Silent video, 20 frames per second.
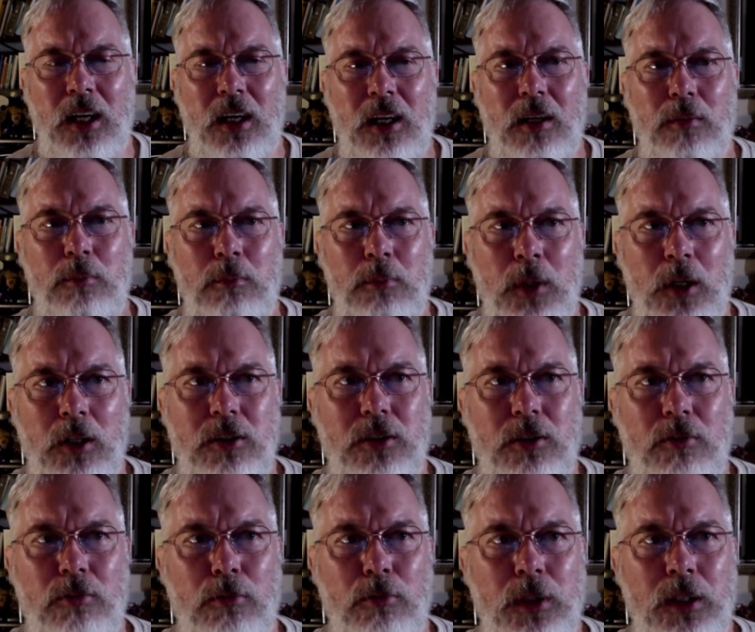Monks are
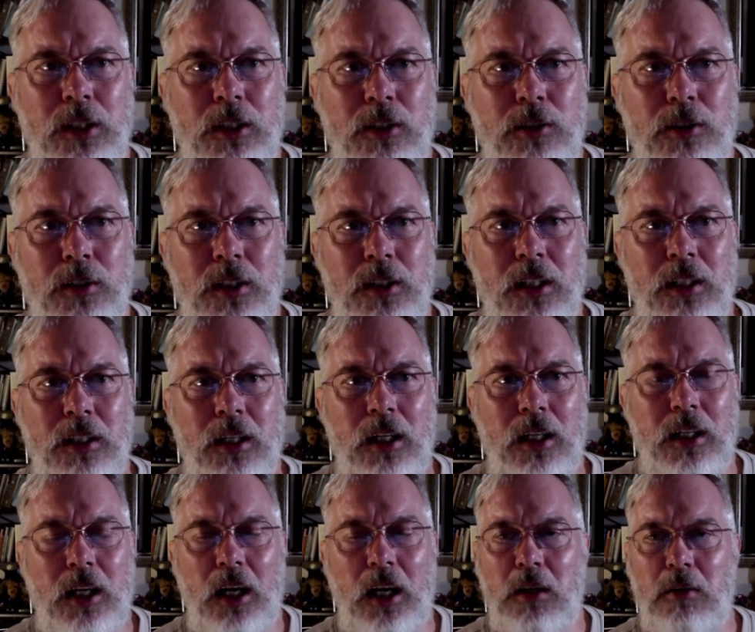really good at a
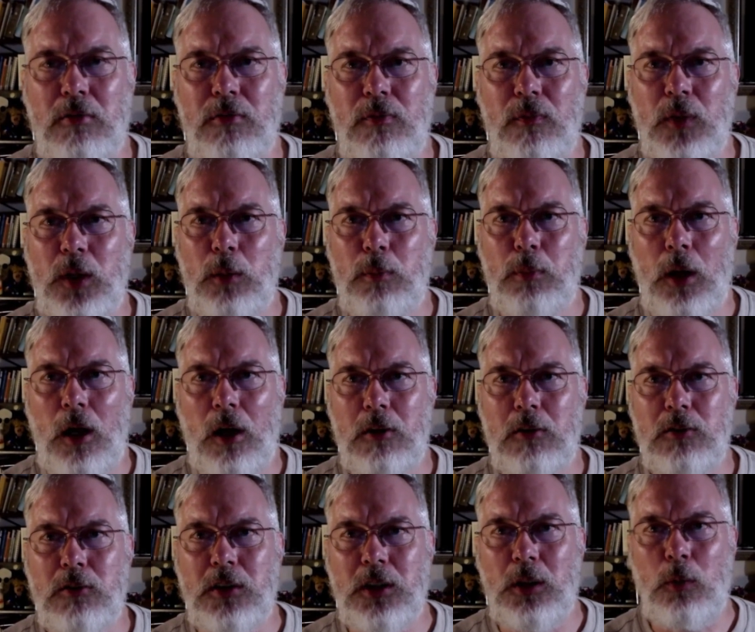kind of
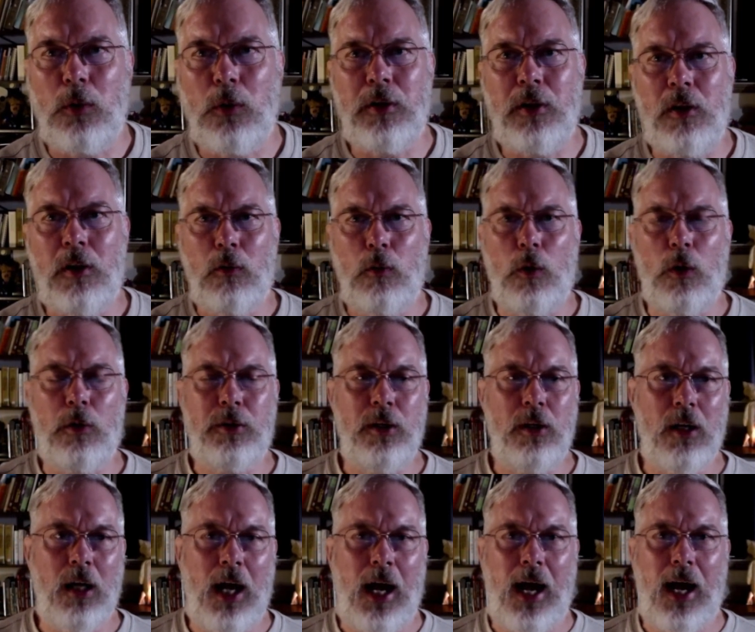hypocrisy where
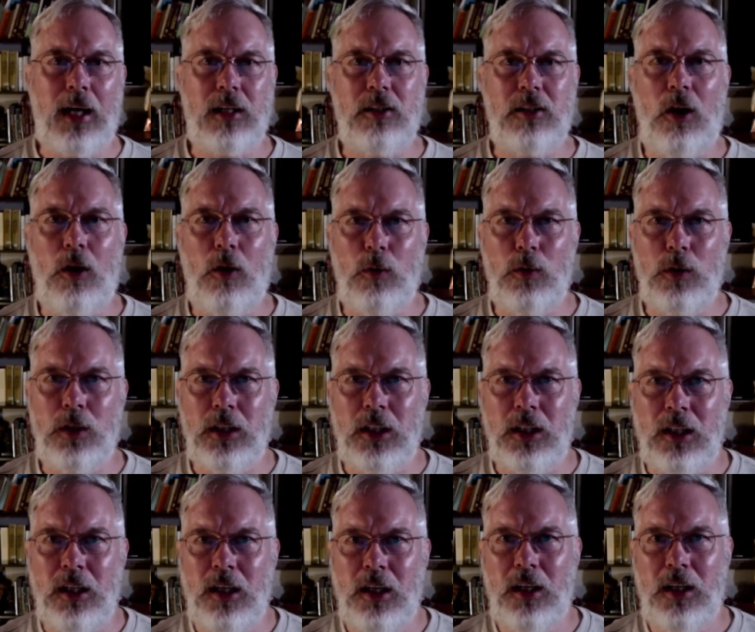they'll act holy
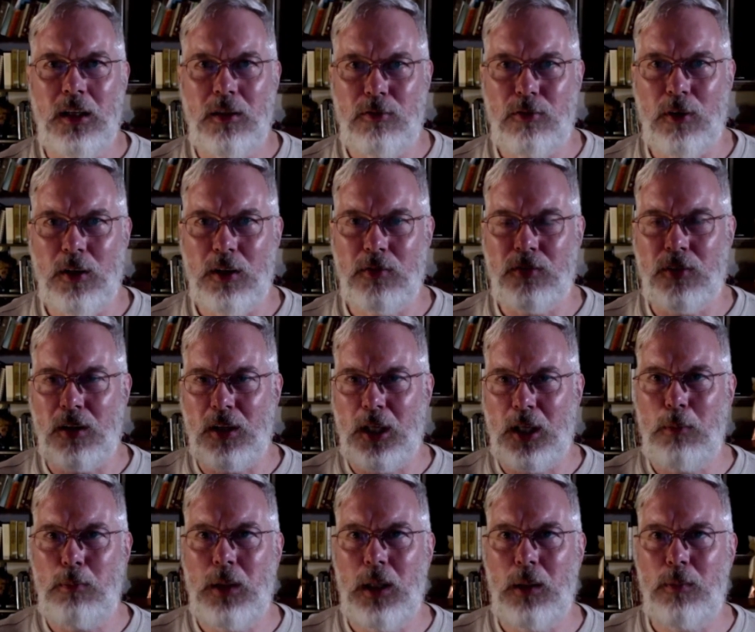in front of the lay
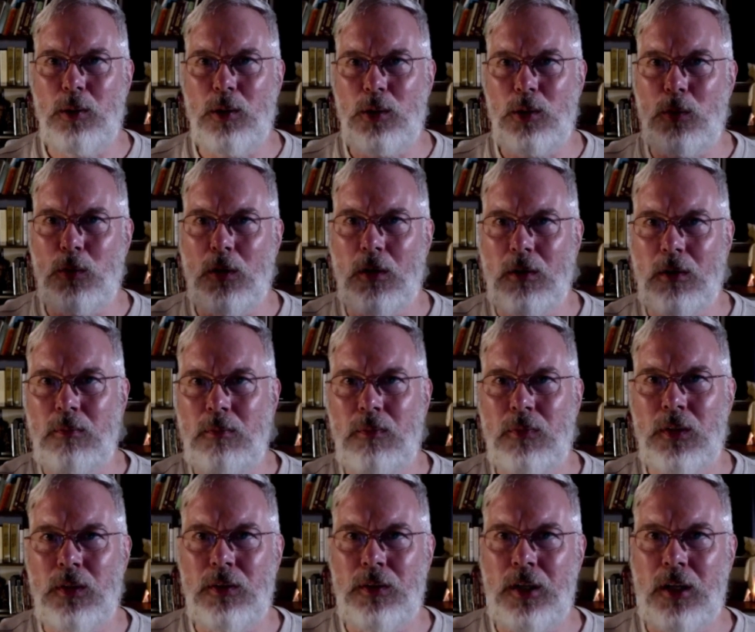people who are
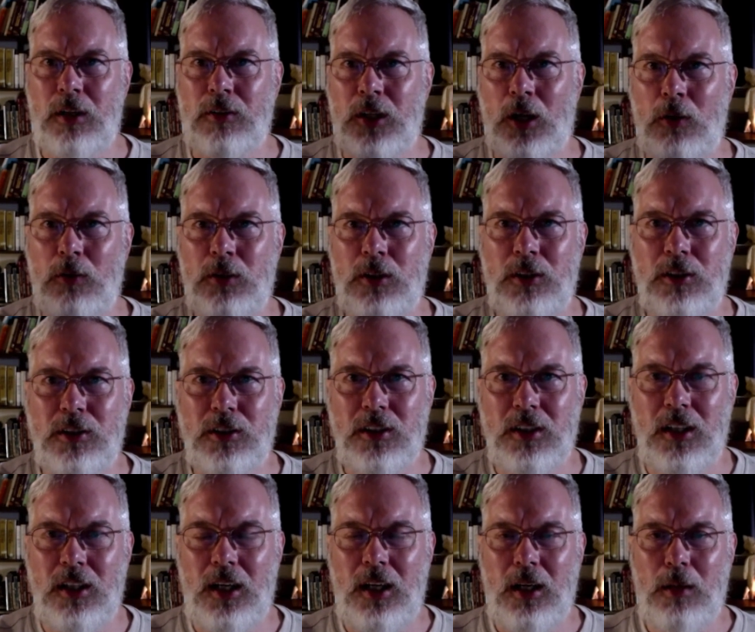their donors,
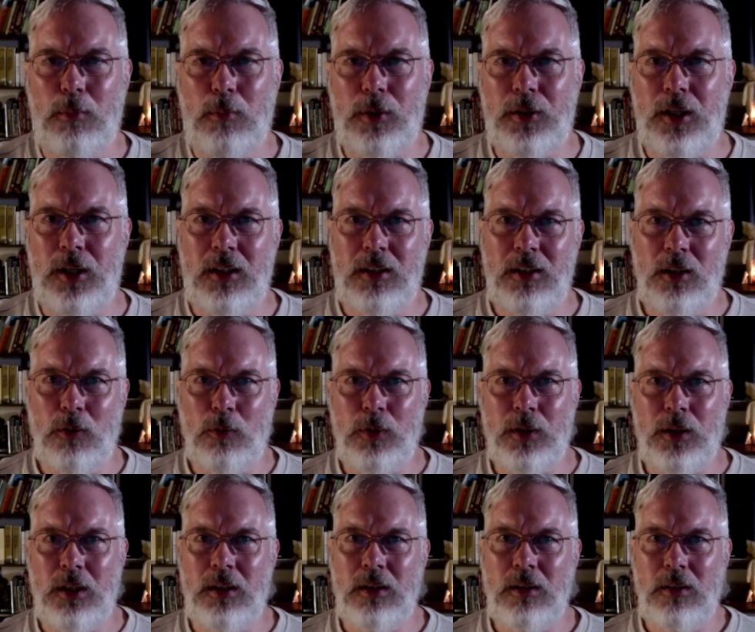but then
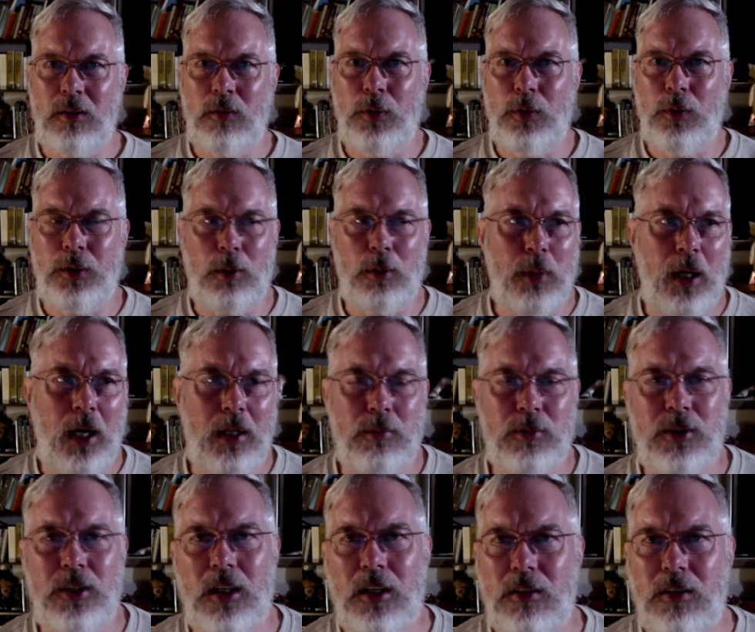when they're by
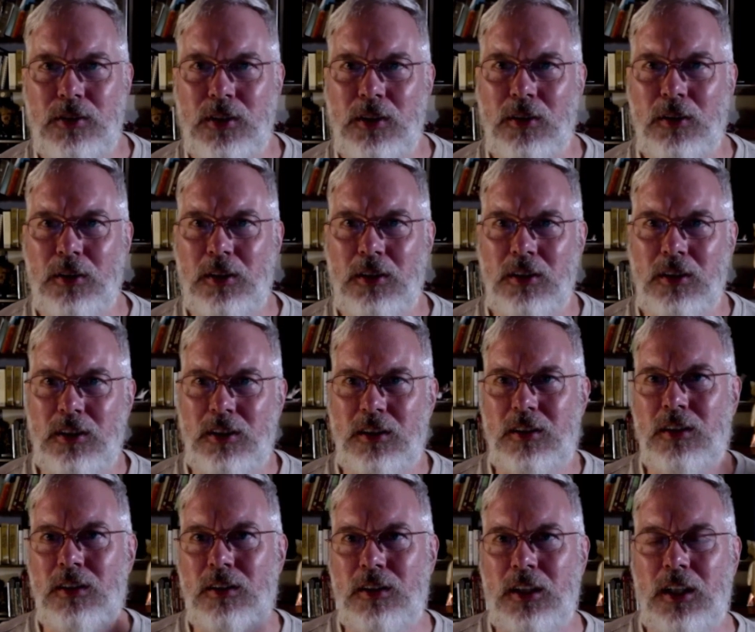themselves, they're just
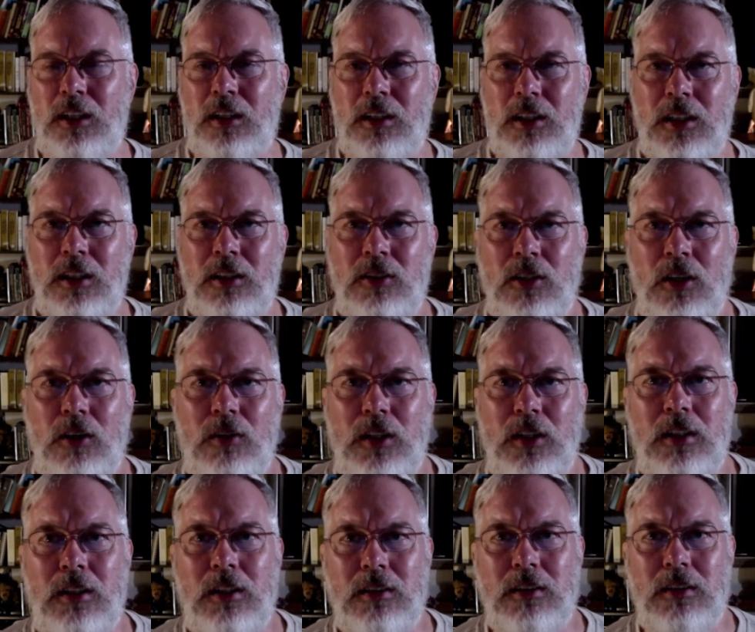giggling and
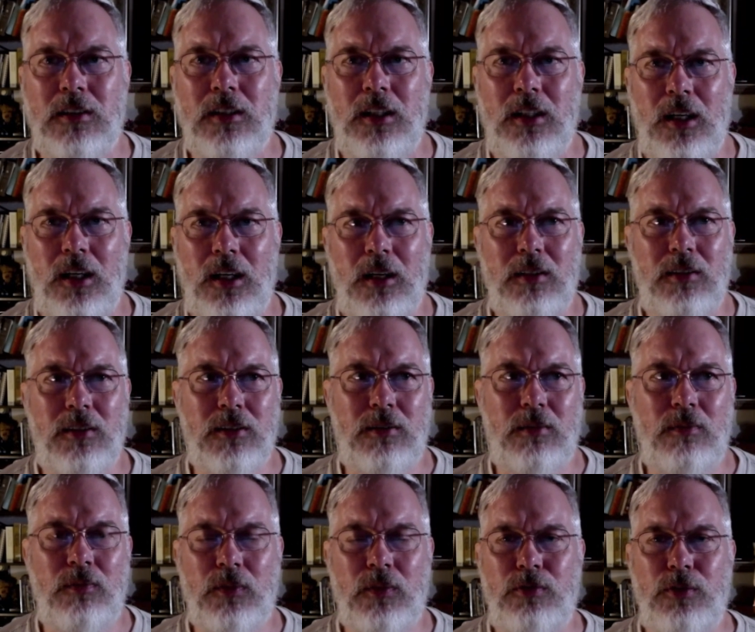joking and just
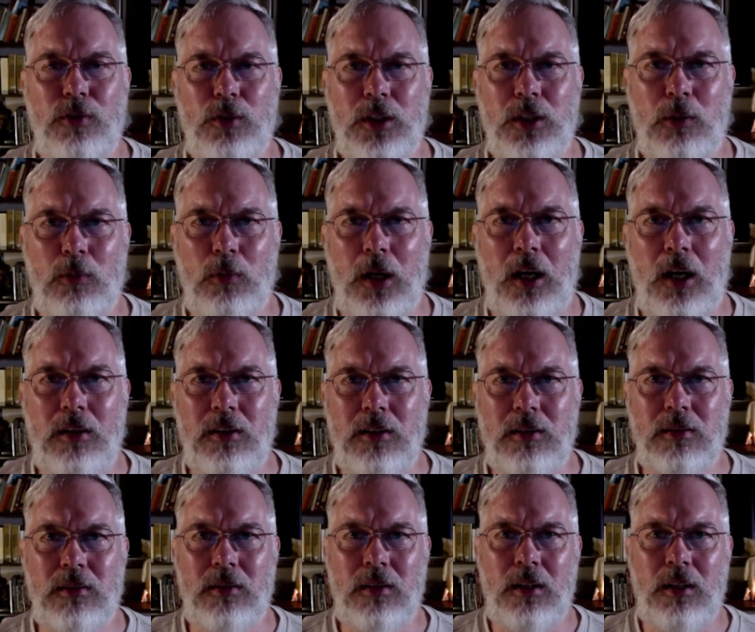fooling around